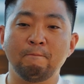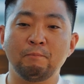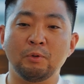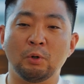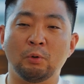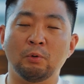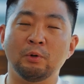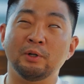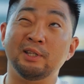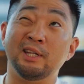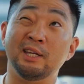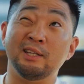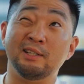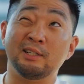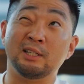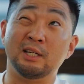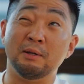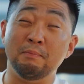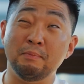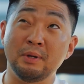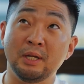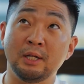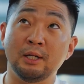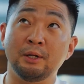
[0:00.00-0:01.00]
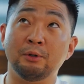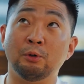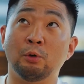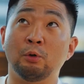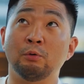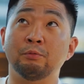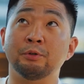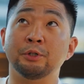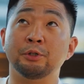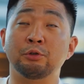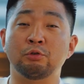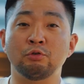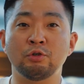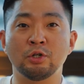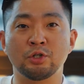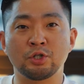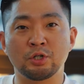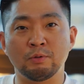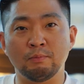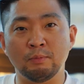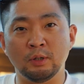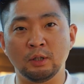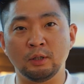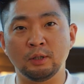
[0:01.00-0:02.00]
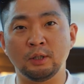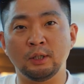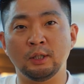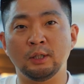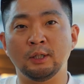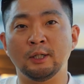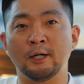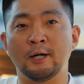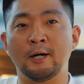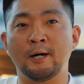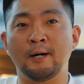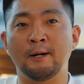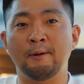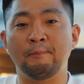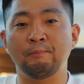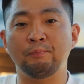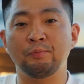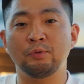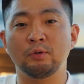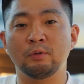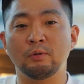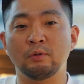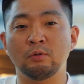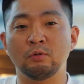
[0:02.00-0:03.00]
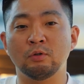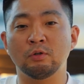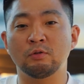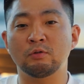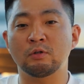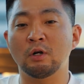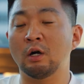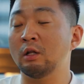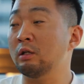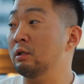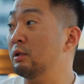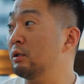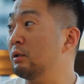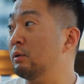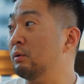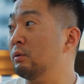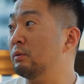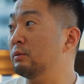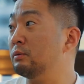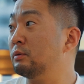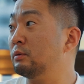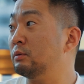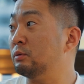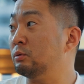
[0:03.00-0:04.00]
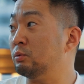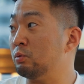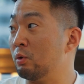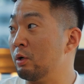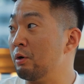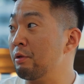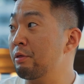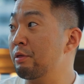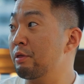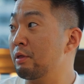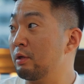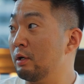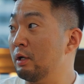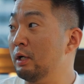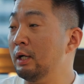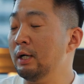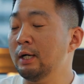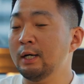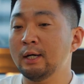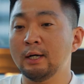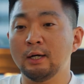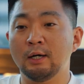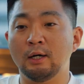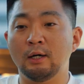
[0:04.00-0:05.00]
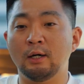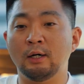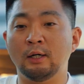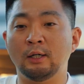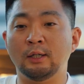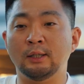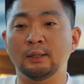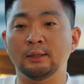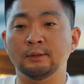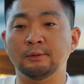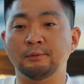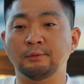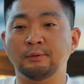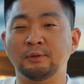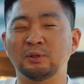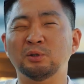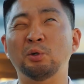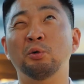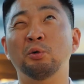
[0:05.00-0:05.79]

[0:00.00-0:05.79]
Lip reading: or they committed over 300 million US dollar worth of,